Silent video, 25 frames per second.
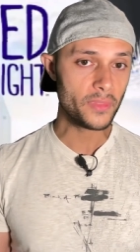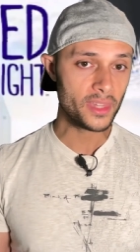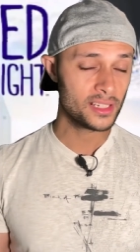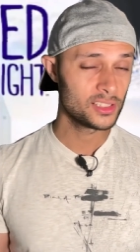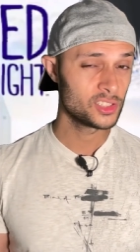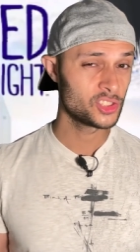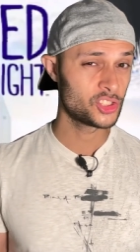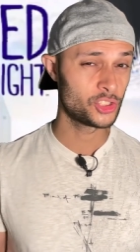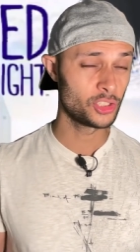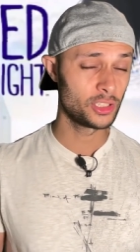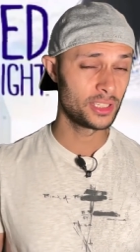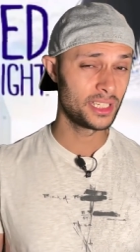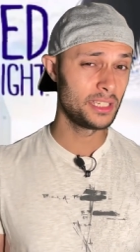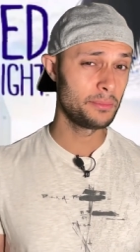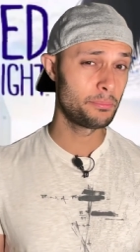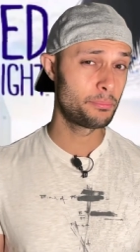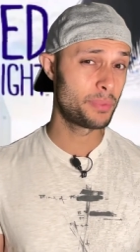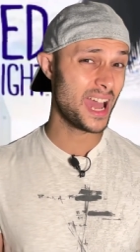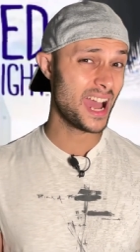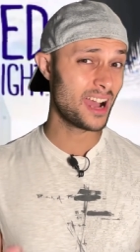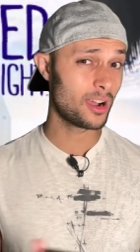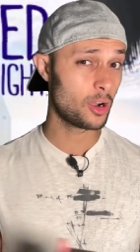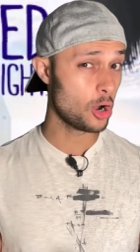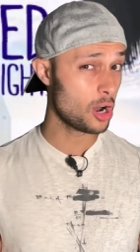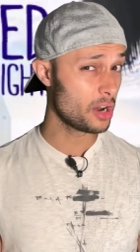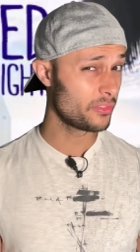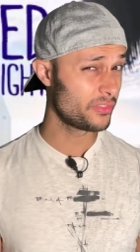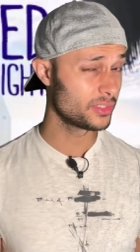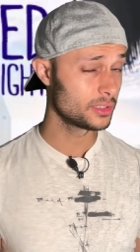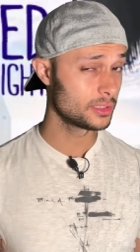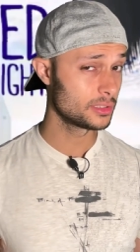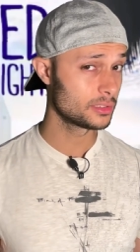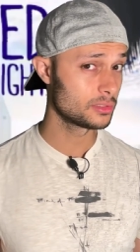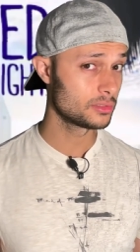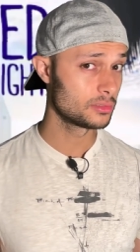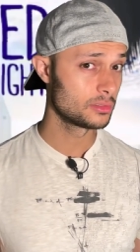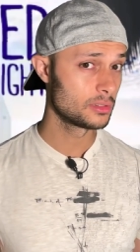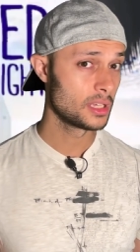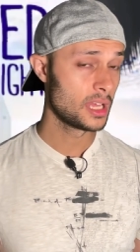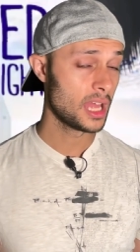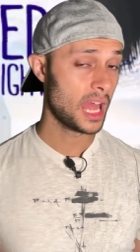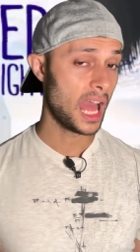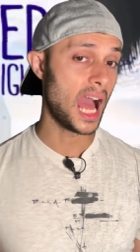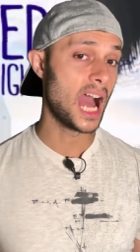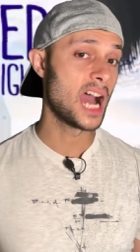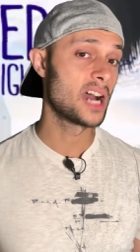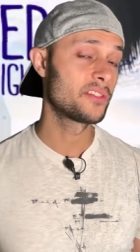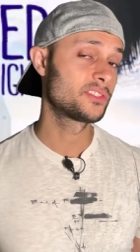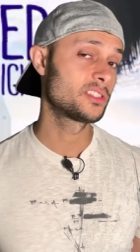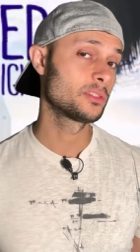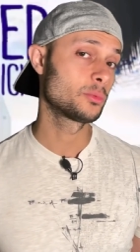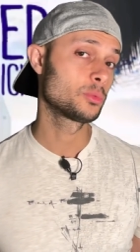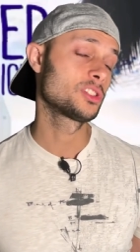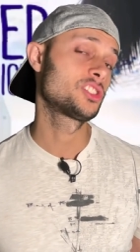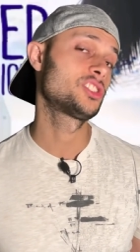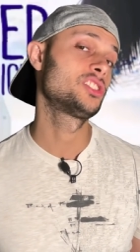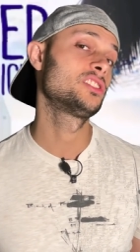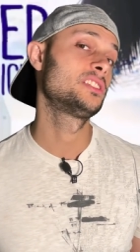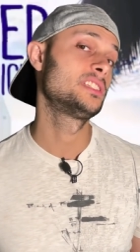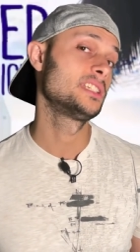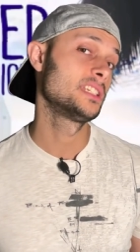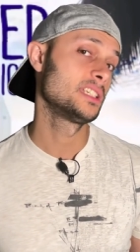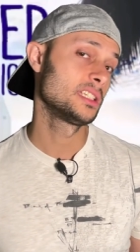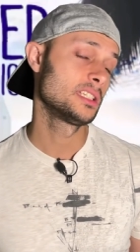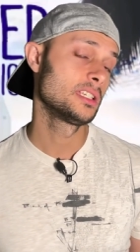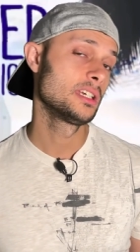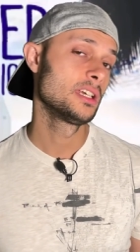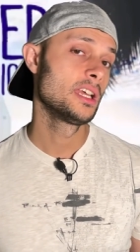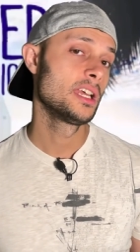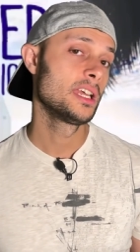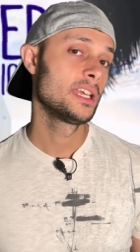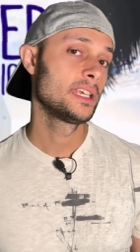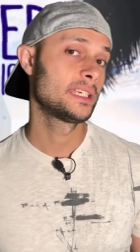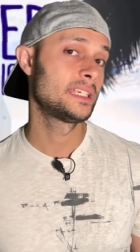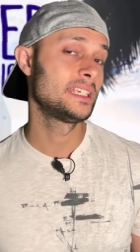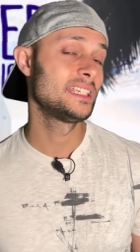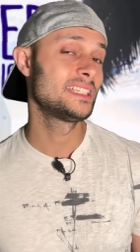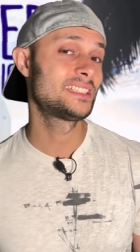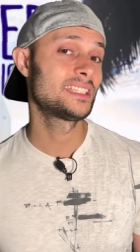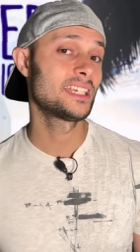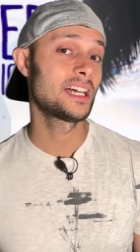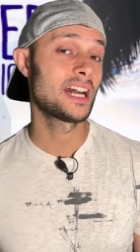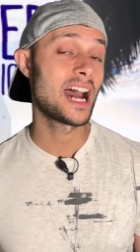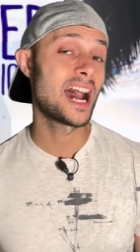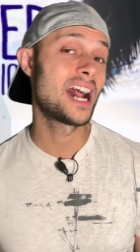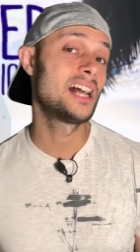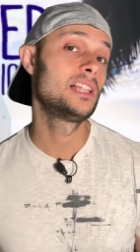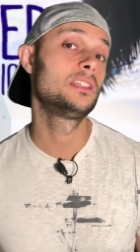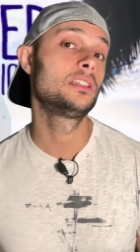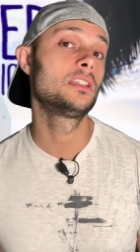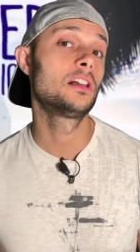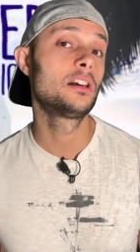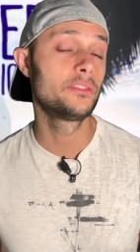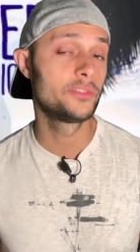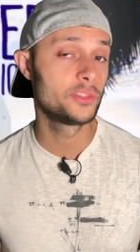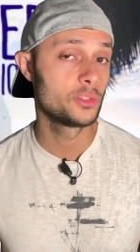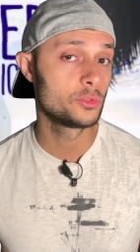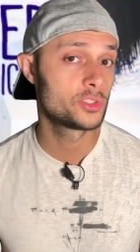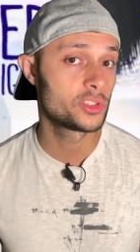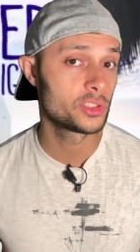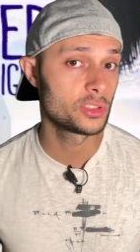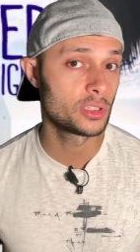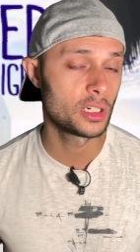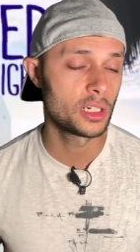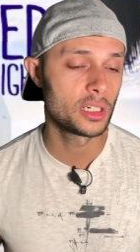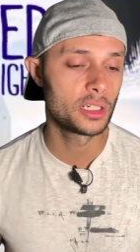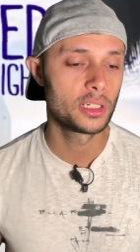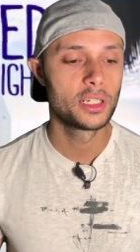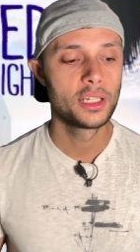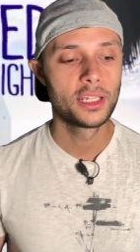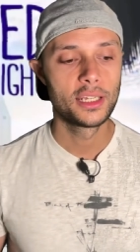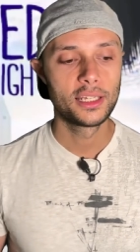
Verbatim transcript: Should he back off a little after what she did? He said, I love you to her.